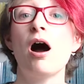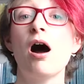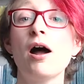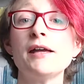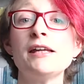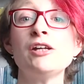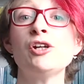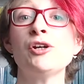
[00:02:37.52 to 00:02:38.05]
I
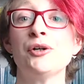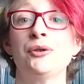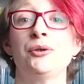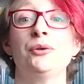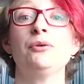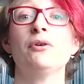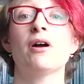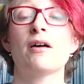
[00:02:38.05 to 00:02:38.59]

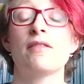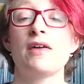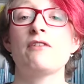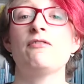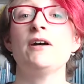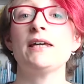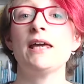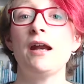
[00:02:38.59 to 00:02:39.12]
know that if
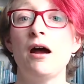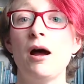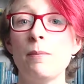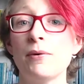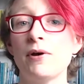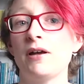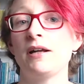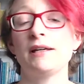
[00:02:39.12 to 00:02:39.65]
I get up
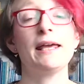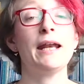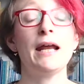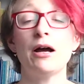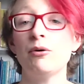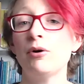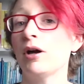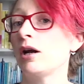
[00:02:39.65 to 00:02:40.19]
and I get
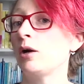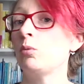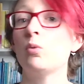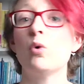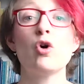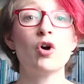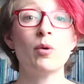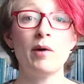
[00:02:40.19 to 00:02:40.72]
out and I
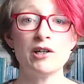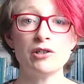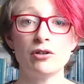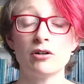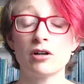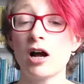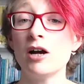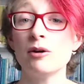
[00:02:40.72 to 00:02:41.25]
walk my dog,
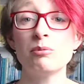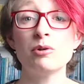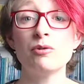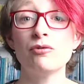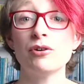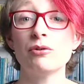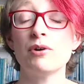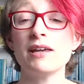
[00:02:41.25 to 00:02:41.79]
I will
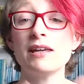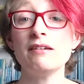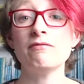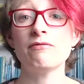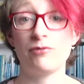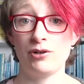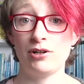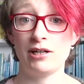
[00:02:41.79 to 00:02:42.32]
feel
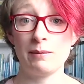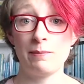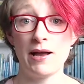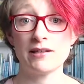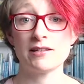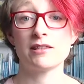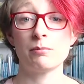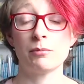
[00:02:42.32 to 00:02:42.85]
infinitely
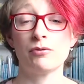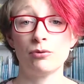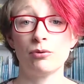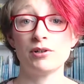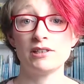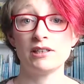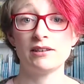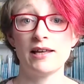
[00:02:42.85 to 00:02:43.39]
better than before I
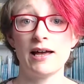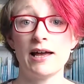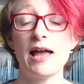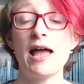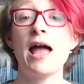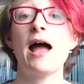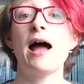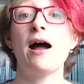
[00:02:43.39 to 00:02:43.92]
did that.
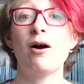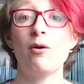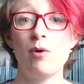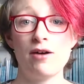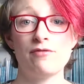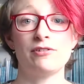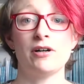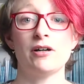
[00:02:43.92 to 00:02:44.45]

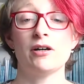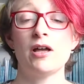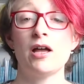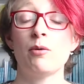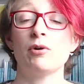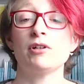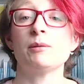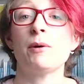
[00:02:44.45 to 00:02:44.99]
However,
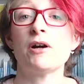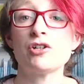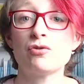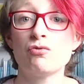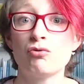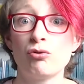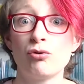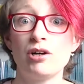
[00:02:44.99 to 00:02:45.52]
when
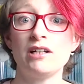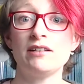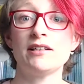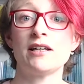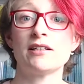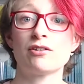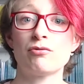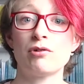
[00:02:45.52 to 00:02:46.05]
depression really
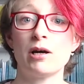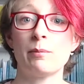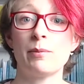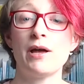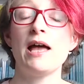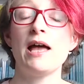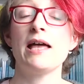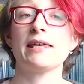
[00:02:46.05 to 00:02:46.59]
takes grip,
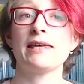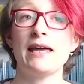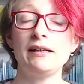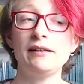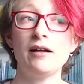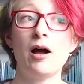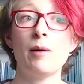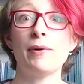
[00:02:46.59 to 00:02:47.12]
getting
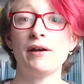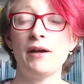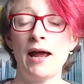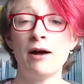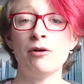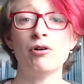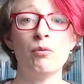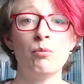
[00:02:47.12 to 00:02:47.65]
up and
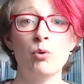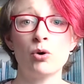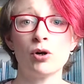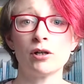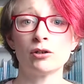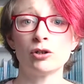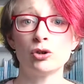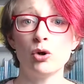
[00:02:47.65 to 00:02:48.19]
out and
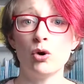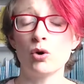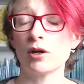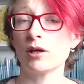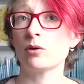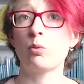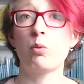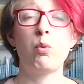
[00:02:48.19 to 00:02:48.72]
walking the dog
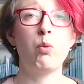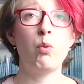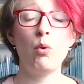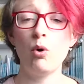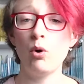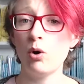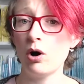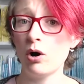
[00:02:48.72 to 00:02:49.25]
is
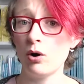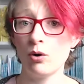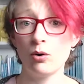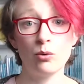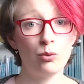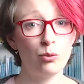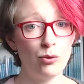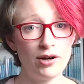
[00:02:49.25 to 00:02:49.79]

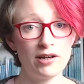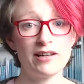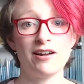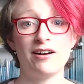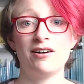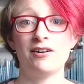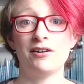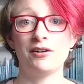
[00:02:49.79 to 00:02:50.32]
whoa, really
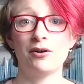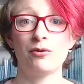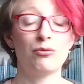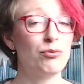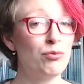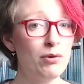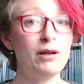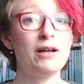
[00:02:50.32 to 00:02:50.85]
hard,
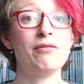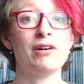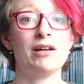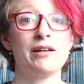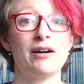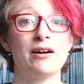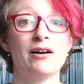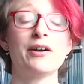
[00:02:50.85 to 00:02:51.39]
really, really
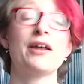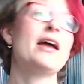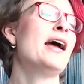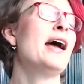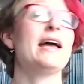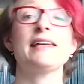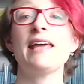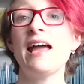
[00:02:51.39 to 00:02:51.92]
hard.
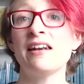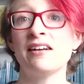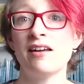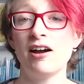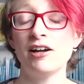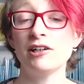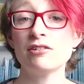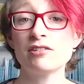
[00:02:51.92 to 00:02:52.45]
Again,
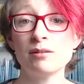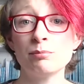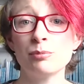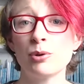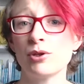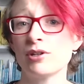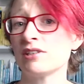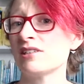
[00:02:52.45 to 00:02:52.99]
I know simple
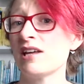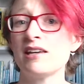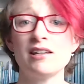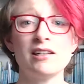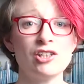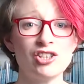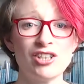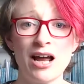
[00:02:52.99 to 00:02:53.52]
things, taking a
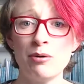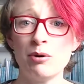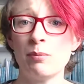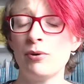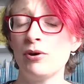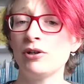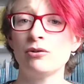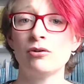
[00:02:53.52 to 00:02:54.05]
shower,
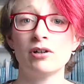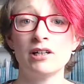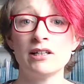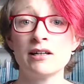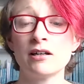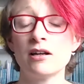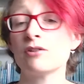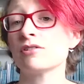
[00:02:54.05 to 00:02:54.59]
putting on clean
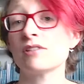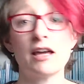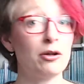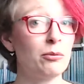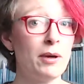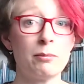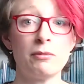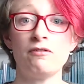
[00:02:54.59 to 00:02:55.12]
clothes, that'll
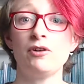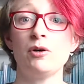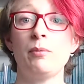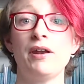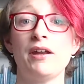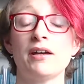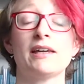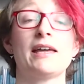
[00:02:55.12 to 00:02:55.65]
make me feel
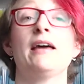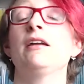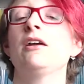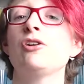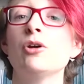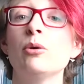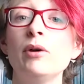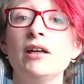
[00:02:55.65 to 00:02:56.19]
better. Can I
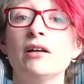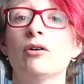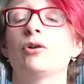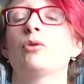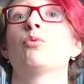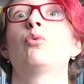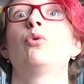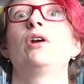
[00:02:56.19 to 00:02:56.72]
do it on a
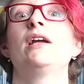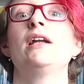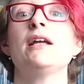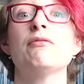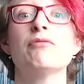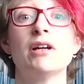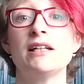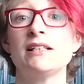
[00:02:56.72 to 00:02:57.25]
really,
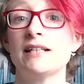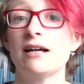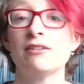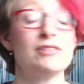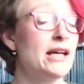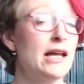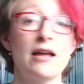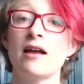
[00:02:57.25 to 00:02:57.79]
really down
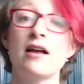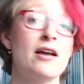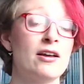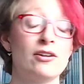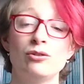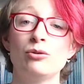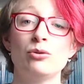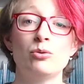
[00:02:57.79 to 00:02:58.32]
day?
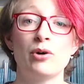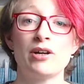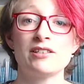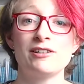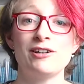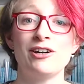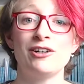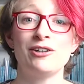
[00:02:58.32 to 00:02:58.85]
Not always,
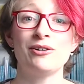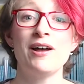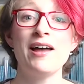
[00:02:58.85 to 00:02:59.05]
no.